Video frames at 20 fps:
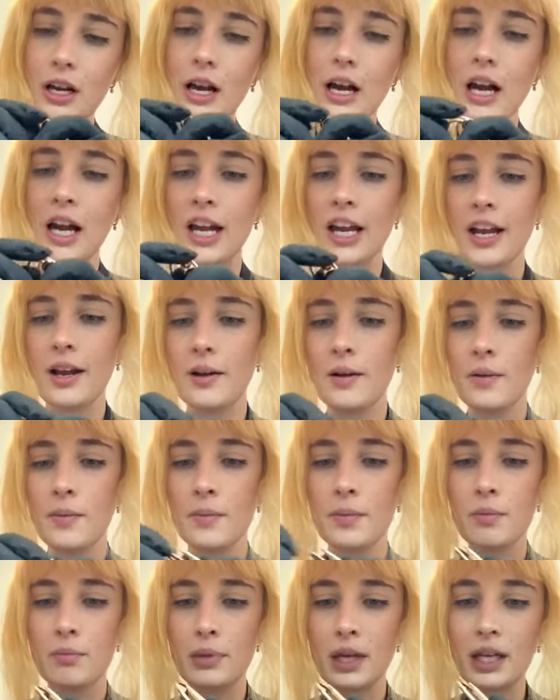I
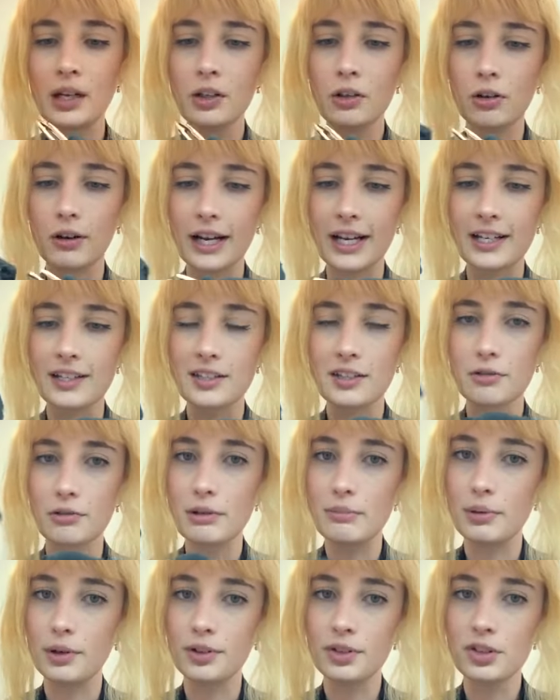am, me and Grace, we
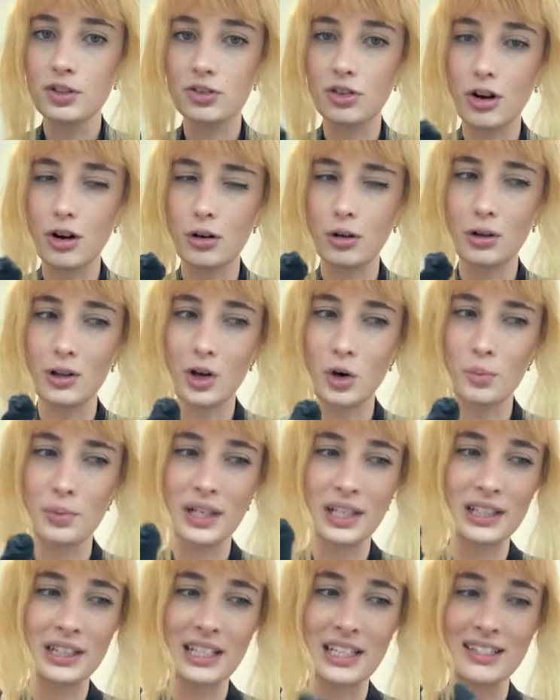both struggle
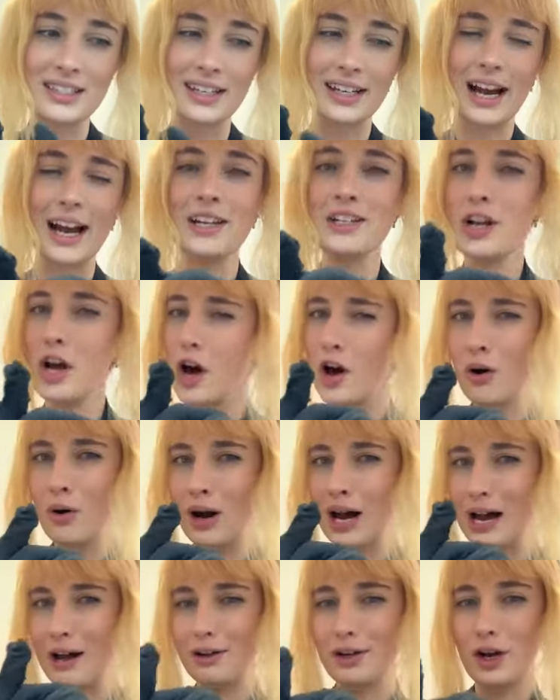opening these. Like I
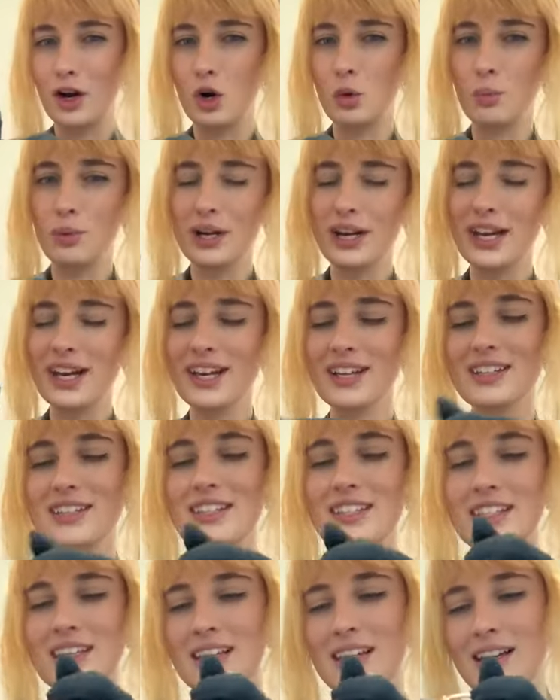know how to open it,
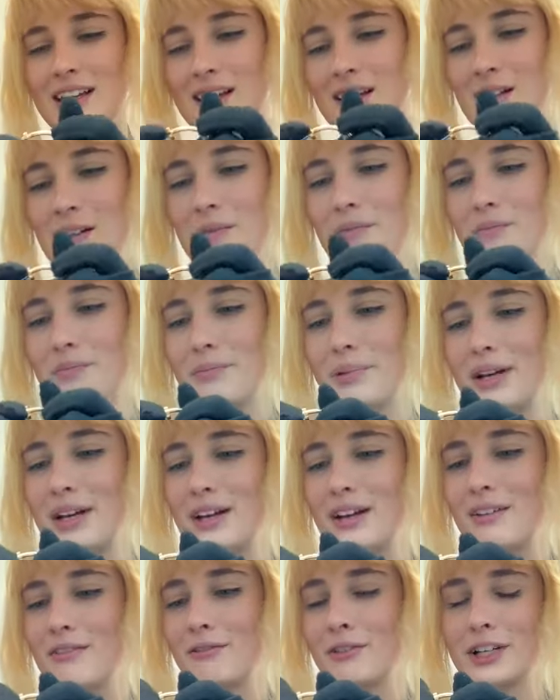
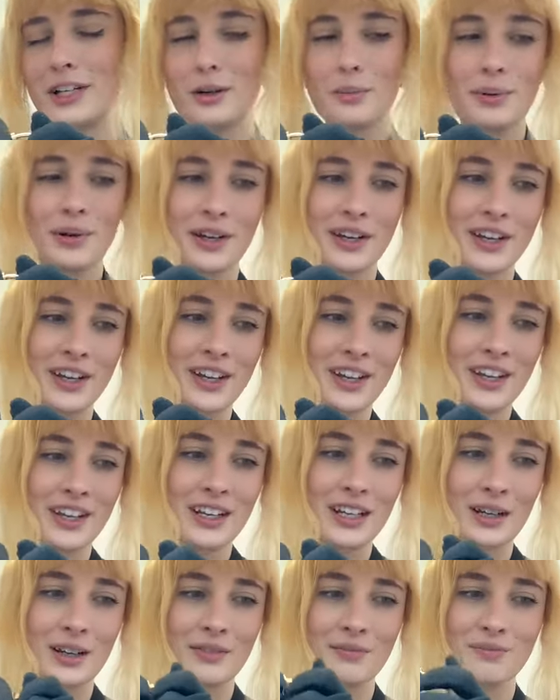but when you're put
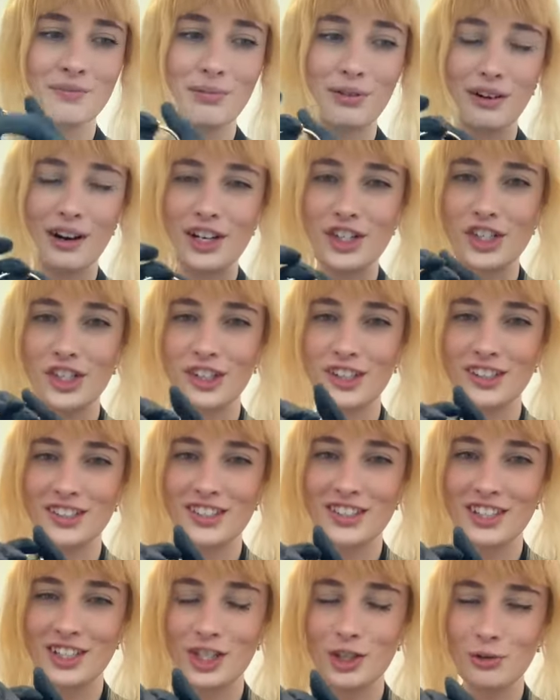in a pressure
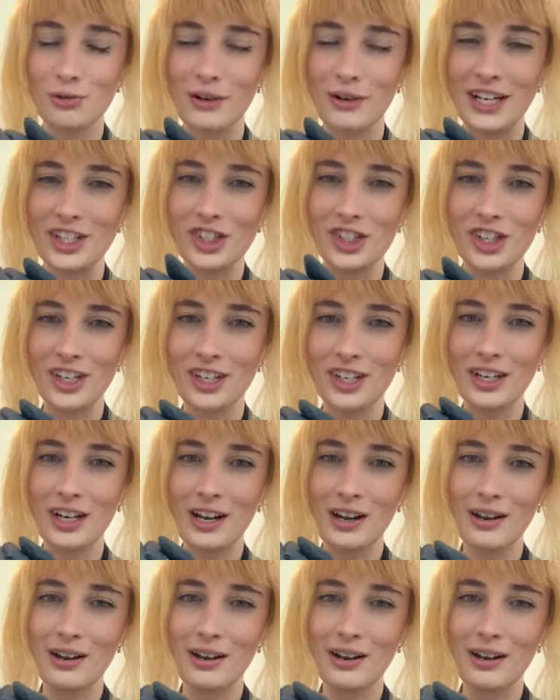situation